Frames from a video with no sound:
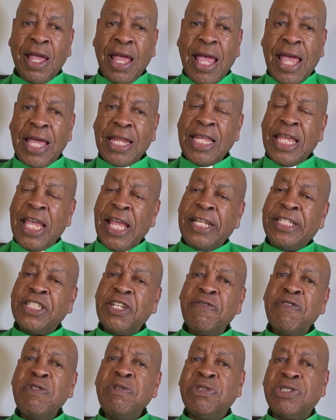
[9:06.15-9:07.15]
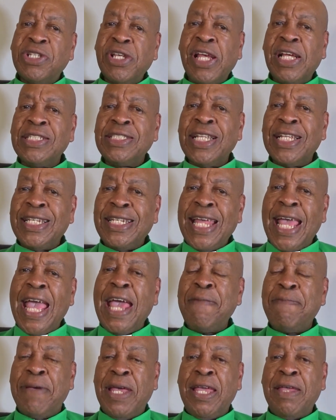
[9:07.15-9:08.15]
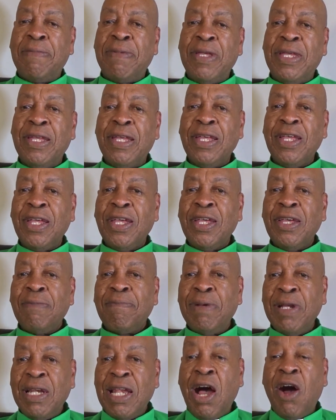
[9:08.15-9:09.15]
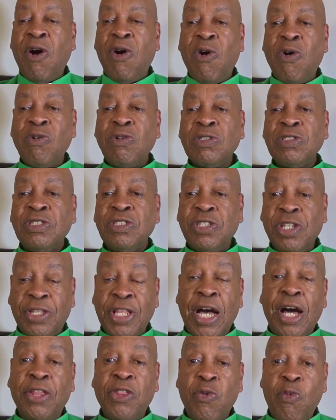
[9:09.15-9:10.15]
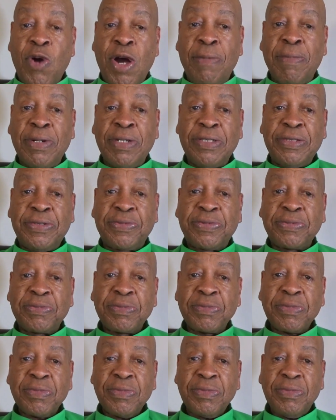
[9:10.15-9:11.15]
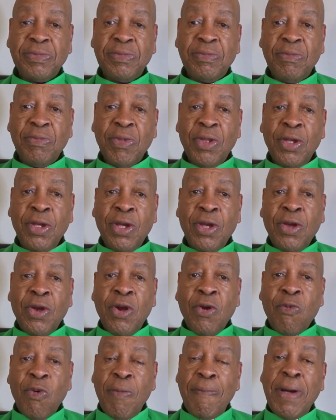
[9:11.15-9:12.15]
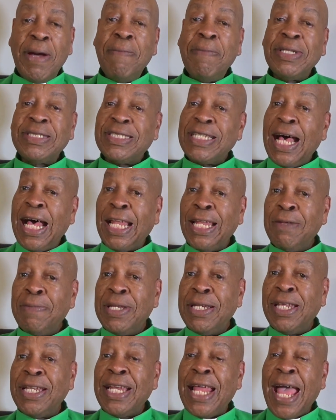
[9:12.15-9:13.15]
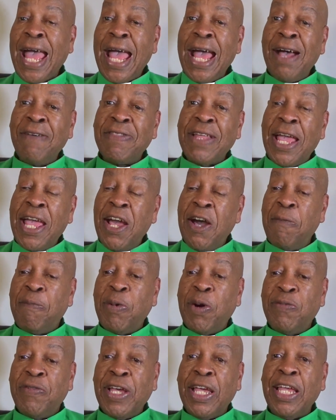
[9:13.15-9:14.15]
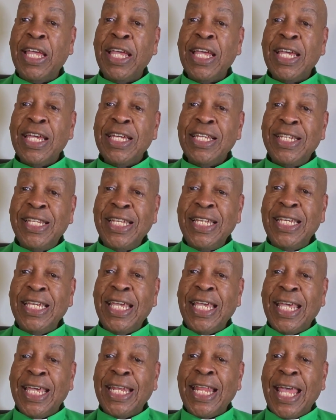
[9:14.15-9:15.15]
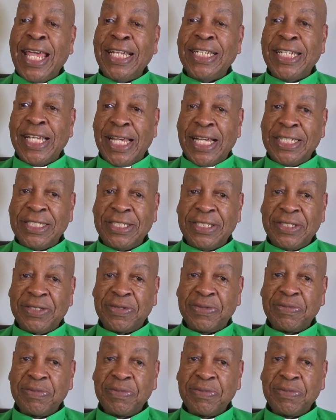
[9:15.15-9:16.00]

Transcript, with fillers: And each of you says the dead baby belongs to the other woman. Remember, Solomon didn't have the help of a DNA test.